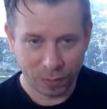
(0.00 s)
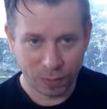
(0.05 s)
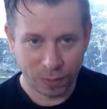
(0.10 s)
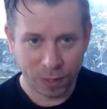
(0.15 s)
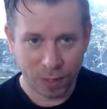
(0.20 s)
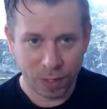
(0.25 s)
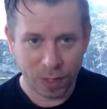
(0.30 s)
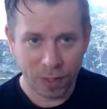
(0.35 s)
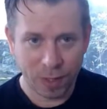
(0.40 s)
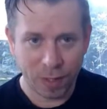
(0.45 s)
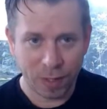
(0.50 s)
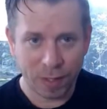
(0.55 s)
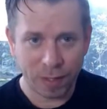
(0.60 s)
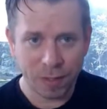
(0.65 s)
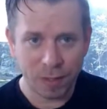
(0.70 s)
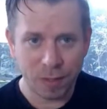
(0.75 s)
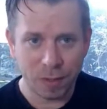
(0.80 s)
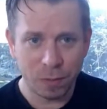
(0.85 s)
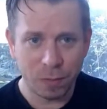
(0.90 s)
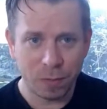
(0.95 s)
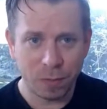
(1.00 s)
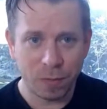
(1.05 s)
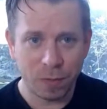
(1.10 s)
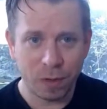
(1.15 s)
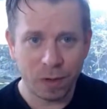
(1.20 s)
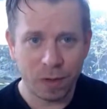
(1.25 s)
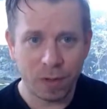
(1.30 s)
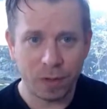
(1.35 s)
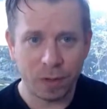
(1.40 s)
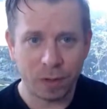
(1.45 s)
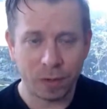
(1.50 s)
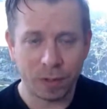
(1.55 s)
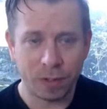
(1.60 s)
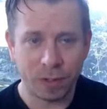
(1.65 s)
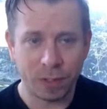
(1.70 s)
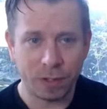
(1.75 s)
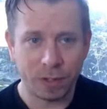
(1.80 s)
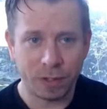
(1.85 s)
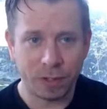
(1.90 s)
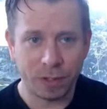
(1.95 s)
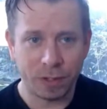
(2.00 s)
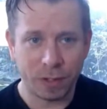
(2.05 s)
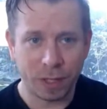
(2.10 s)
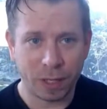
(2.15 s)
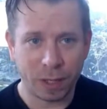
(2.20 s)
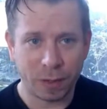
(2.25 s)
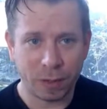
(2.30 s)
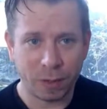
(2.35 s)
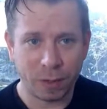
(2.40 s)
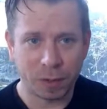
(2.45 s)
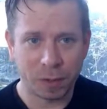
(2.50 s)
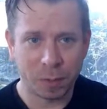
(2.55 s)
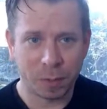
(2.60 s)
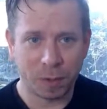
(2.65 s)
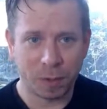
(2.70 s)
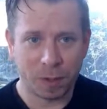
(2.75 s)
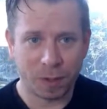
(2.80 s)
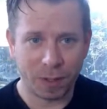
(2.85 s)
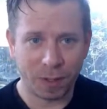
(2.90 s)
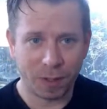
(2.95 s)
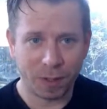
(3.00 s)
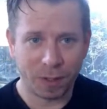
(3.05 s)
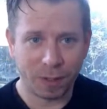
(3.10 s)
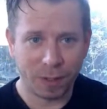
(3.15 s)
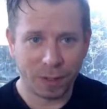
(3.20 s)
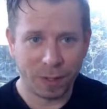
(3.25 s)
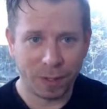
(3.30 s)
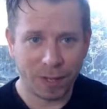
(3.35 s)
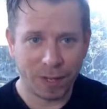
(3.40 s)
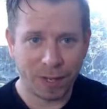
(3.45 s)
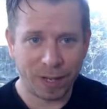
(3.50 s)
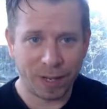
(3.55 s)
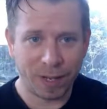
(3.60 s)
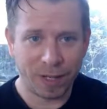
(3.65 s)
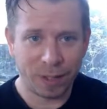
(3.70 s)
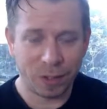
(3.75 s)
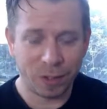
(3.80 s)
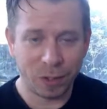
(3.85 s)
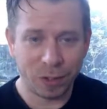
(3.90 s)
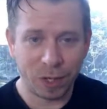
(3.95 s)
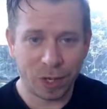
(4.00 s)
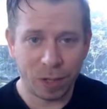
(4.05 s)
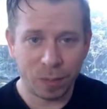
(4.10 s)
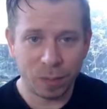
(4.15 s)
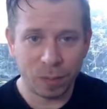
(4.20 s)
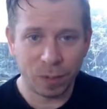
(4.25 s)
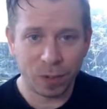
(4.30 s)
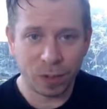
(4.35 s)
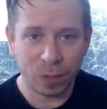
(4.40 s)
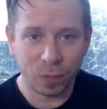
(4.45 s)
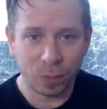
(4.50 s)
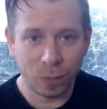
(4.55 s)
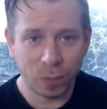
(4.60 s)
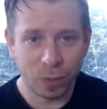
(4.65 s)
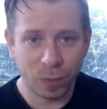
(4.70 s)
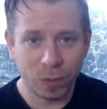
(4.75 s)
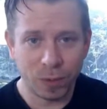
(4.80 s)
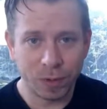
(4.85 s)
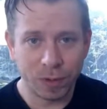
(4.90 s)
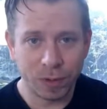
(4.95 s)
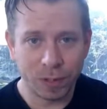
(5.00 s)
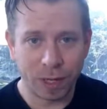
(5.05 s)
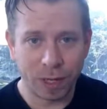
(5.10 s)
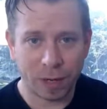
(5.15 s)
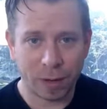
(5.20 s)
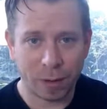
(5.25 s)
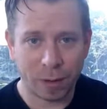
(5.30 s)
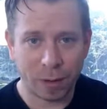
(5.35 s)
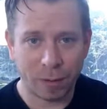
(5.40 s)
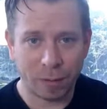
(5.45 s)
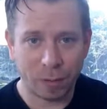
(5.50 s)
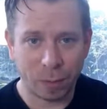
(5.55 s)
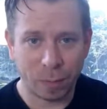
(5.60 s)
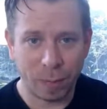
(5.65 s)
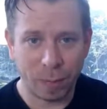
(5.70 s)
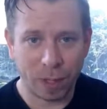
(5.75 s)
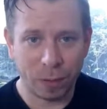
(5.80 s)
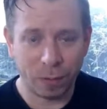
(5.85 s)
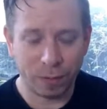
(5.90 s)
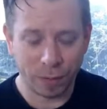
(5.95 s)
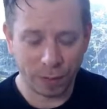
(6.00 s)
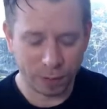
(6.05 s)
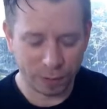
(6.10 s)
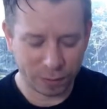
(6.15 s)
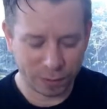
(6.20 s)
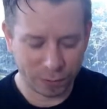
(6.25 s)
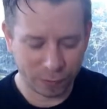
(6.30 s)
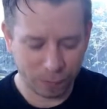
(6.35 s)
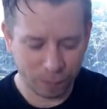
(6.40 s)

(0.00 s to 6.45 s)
And then as you follow your attention down your spine and you come towards the area of your pelvis,